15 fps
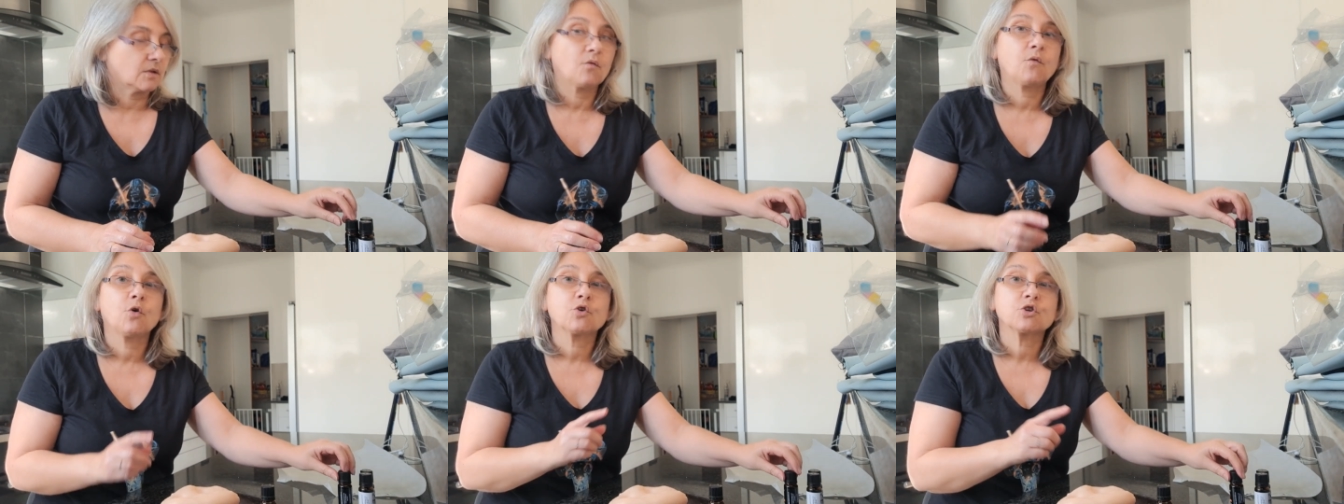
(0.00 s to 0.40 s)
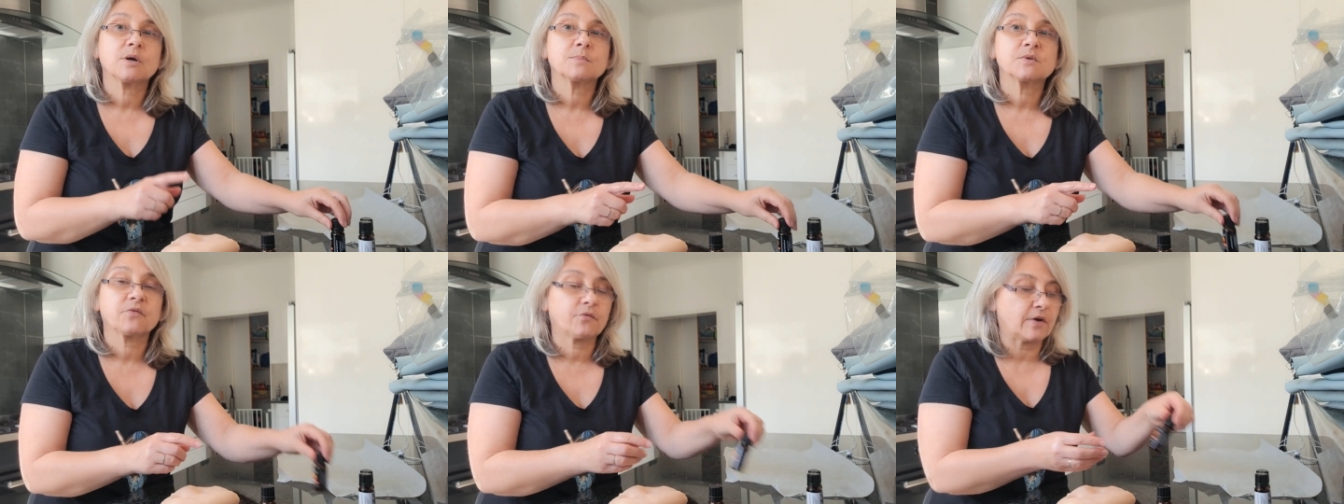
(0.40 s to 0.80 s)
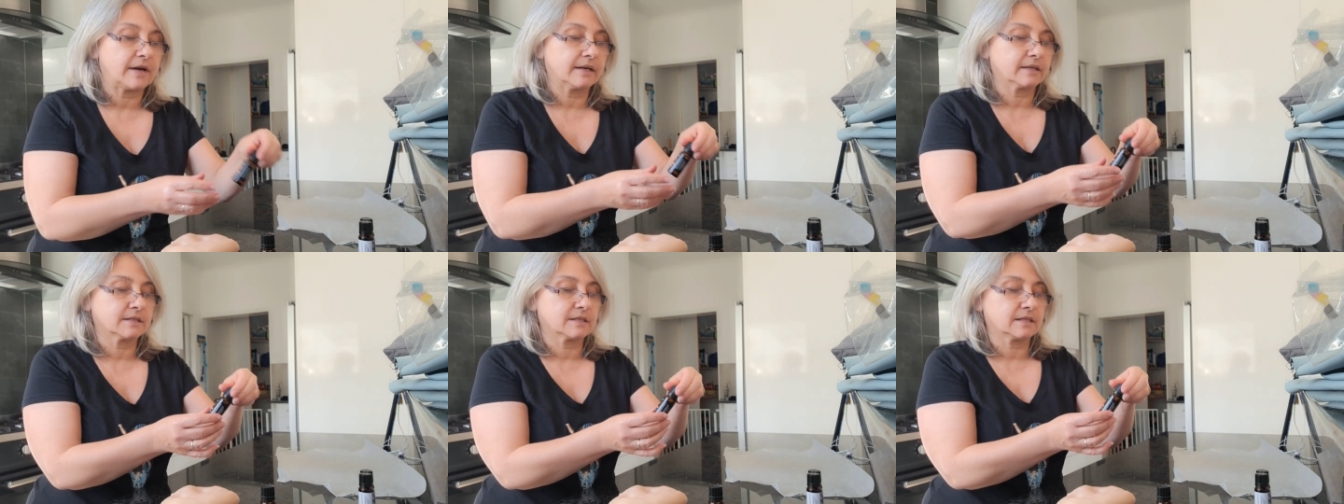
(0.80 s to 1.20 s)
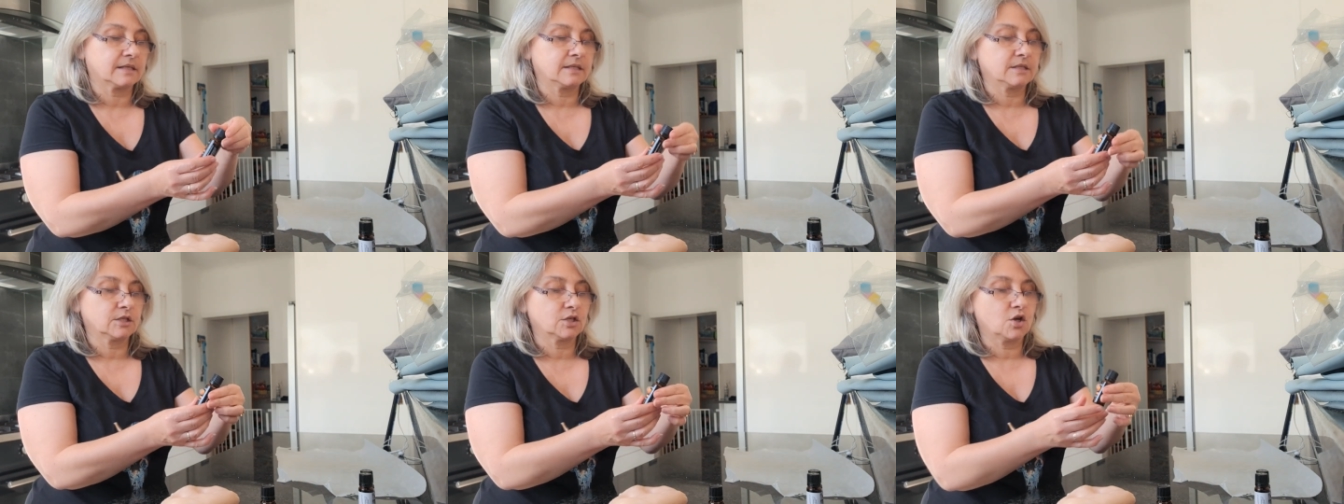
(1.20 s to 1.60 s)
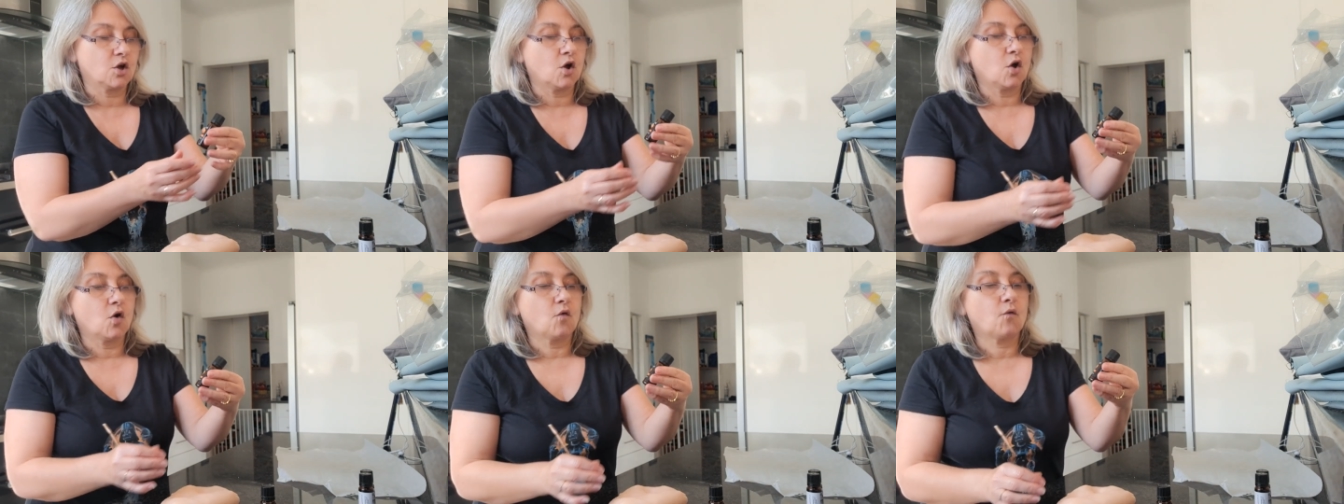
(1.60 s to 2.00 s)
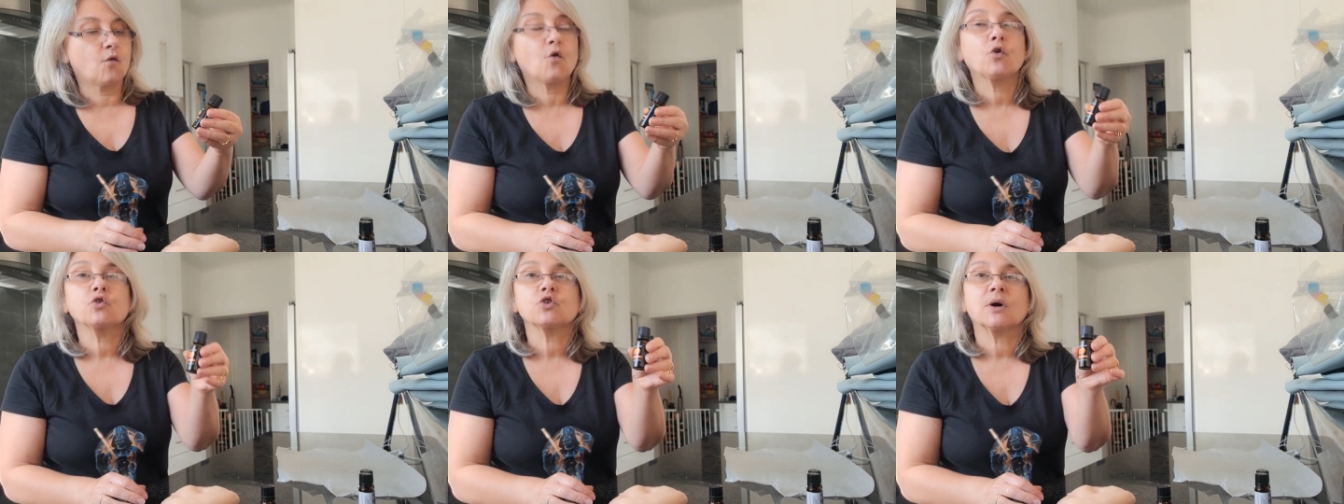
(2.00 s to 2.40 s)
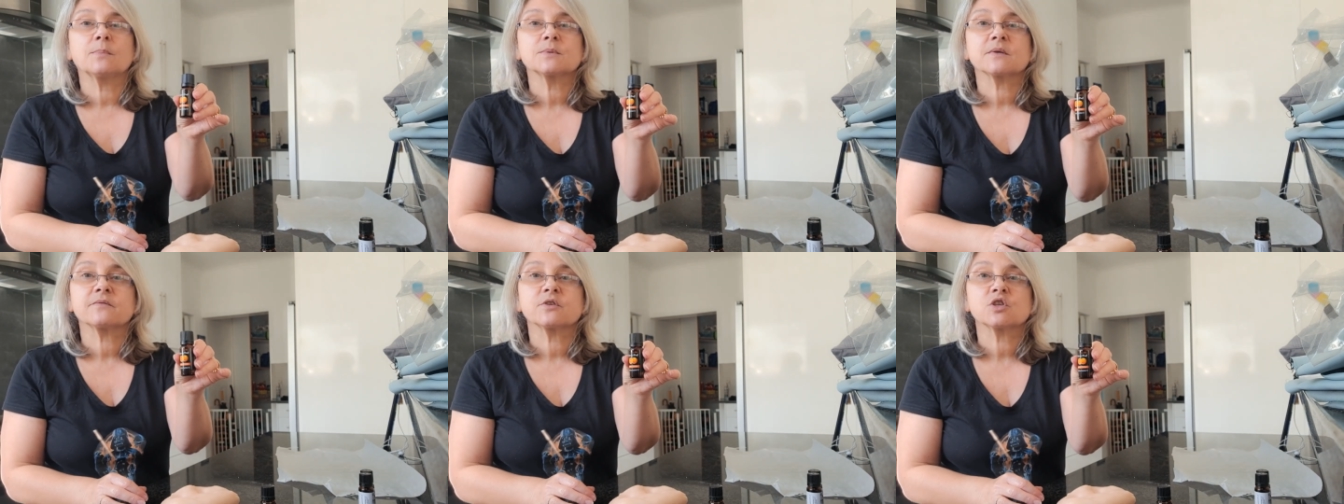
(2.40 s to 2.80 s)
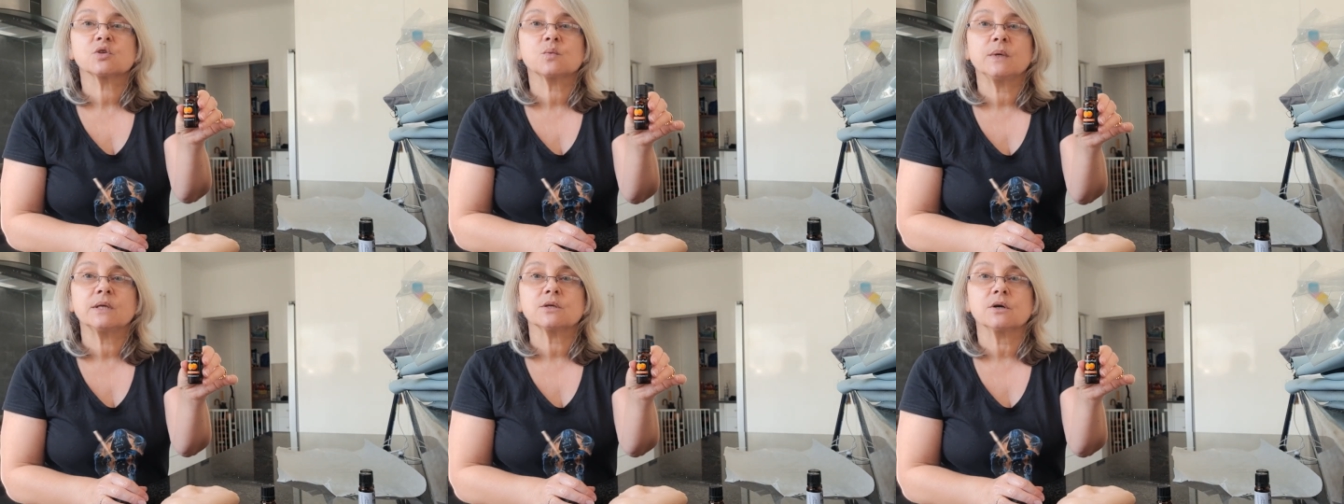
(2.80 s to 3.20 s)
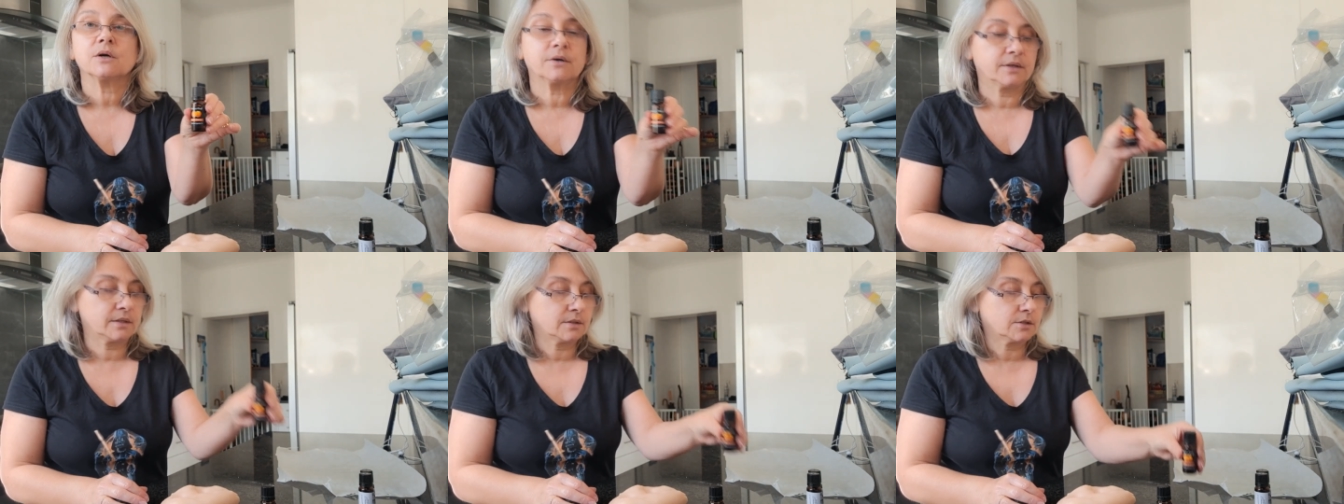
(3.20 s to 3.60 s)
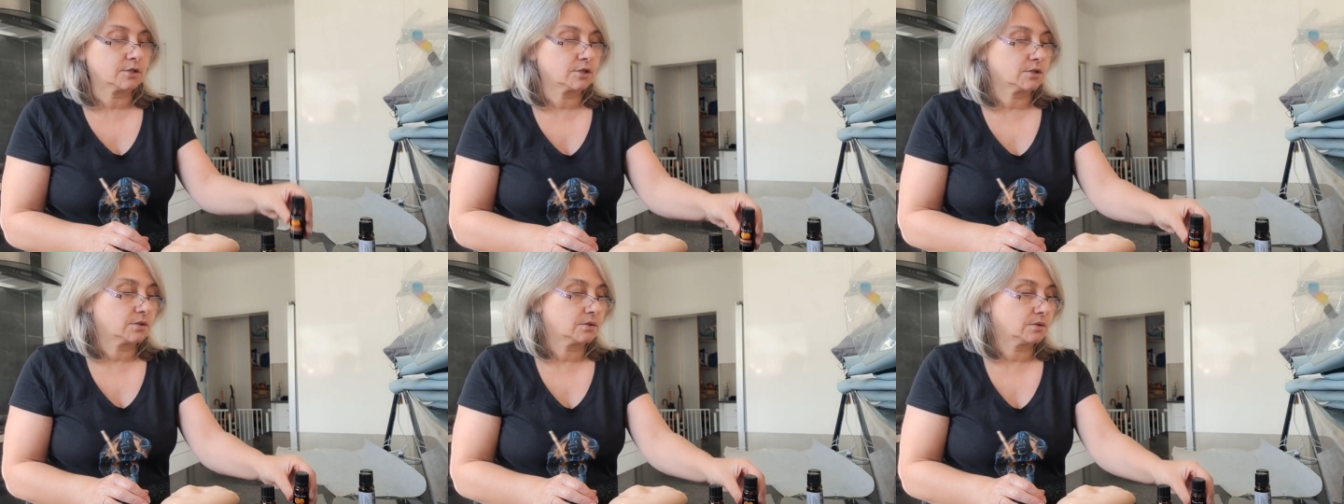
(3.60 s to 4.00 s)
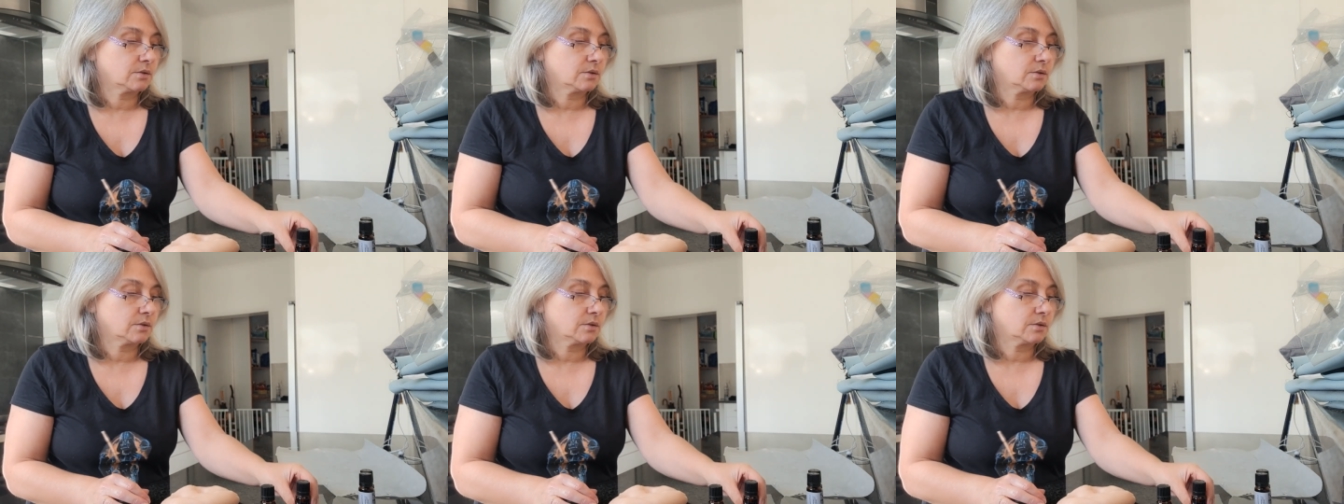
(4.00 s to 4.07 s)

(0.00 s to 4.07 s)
4 drops of frankincense, 4 drops of sweet orange,